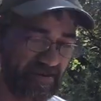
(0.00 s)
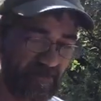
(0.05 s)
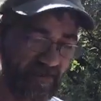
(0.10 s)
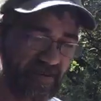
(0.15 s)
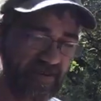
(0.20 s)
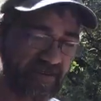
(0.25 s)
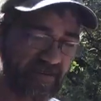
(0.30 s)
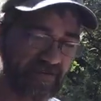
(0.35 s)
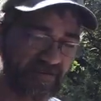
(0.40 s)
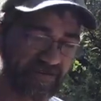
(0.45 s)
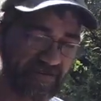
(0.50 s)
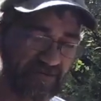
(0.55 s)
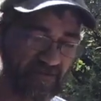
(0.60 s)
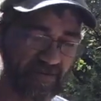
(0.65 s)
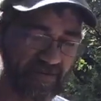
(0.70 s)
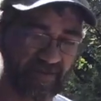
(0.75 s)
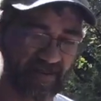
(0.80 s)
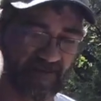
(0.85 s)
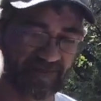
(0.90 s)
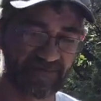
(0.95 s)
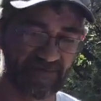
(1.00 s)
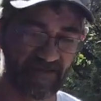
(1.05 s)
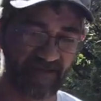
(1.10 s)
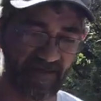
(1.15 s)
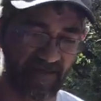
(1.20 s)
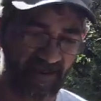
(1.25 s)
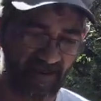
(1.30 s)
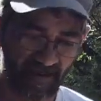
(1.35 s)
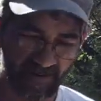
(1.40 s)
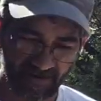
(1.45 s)
You want to get it smooth enough
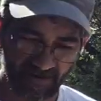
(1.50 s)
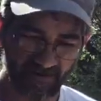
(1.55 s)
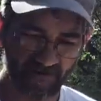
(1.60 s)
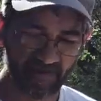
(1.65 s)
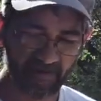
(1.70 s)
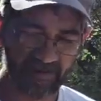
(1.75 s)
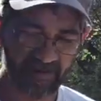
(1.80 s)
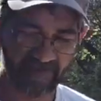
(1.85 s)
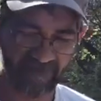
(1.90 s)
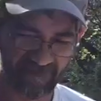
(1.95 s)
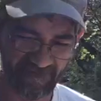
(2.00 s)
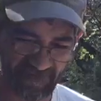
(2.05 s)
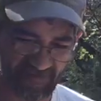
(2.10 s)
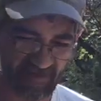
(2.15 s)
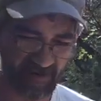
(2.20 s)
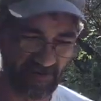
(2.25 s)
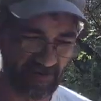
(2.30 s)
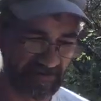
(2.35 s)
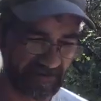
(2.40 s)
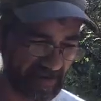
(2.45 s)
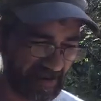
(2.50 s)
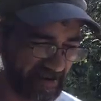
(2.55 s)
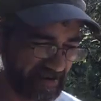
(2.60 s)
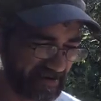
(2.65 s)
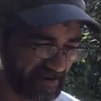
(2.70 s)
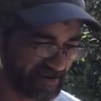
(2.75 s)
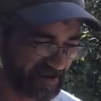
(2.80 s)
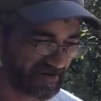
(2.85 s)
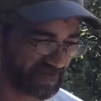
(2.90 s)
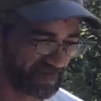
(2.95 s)
to really feel nice and